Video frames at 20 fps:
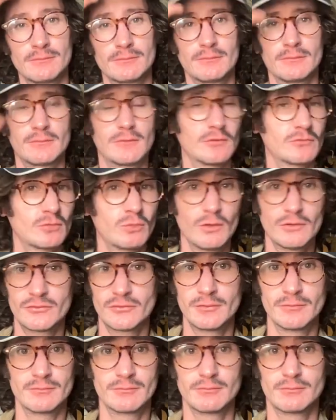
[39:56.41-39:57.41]
This
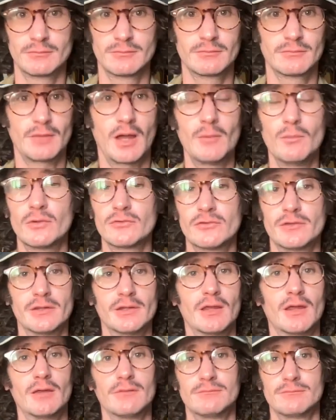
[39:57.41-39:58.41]
wasn't I wasn't
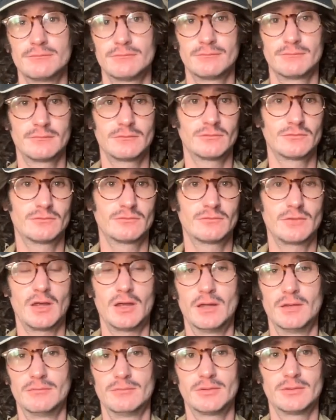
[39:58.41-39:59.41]

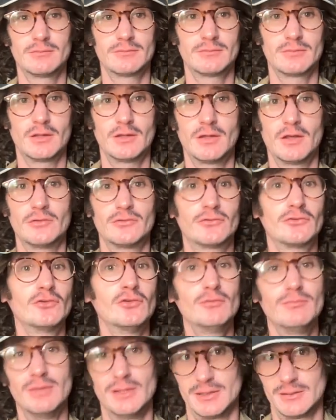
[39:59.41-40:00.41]
uh,
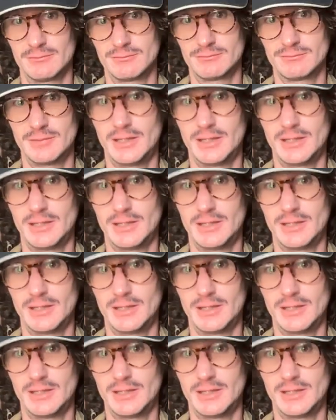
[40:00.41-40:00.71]
assuming.